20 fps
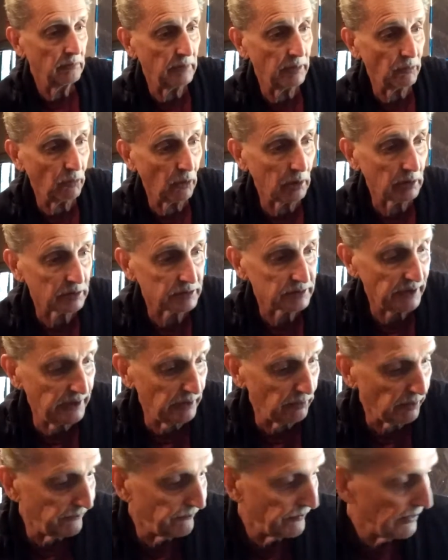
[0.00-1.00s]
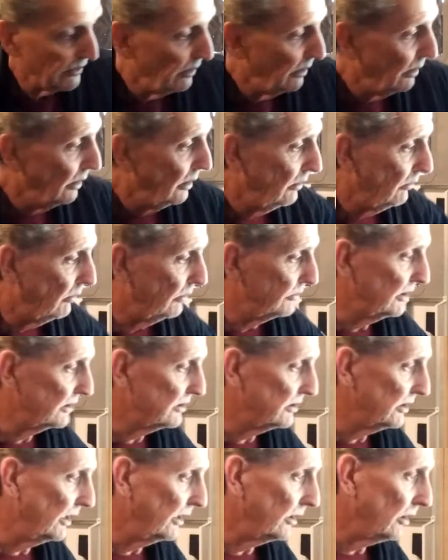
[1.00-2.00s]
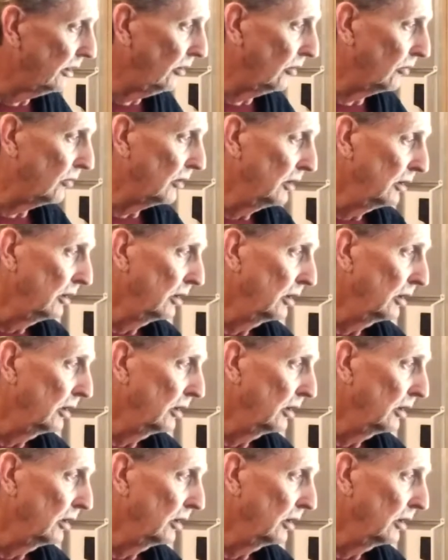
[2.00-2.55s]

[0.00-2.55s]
It works. Anyway, what was I saying? Oh,